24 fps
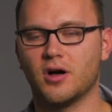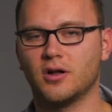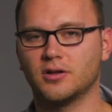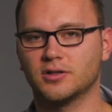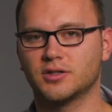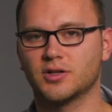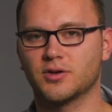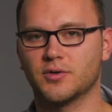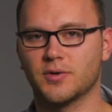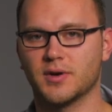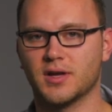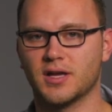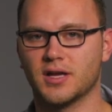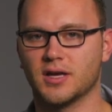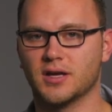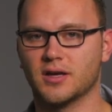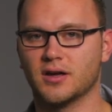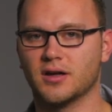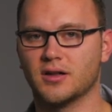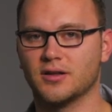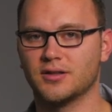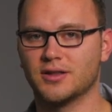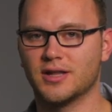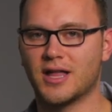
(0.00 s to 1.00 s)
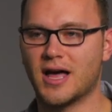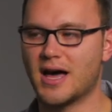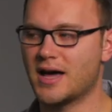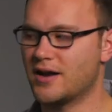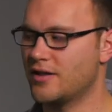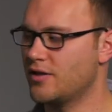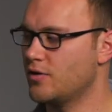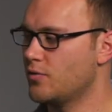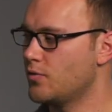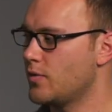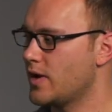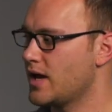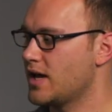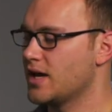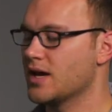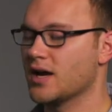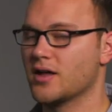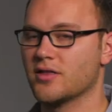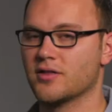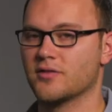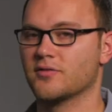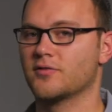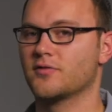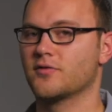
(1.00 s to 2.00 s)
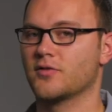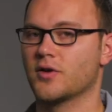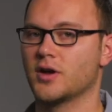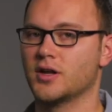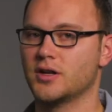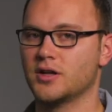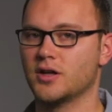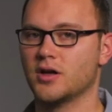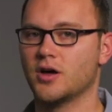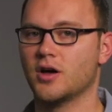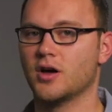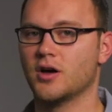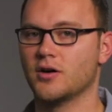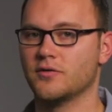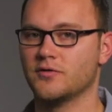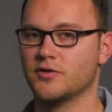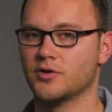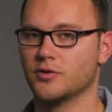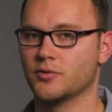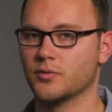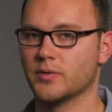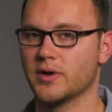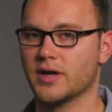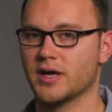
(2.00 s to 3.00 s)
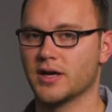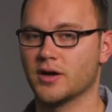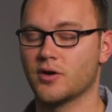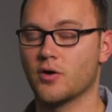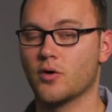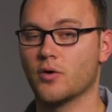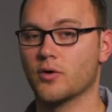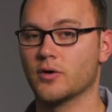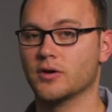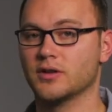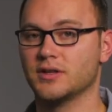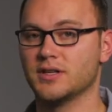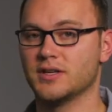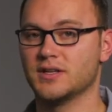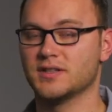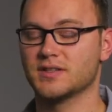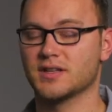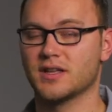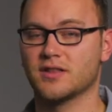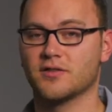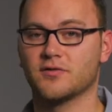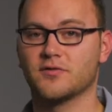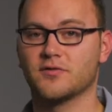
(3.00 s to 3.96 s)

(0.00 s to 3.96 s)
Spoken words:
altering a lot of the weight on the front of your rig, or at least on the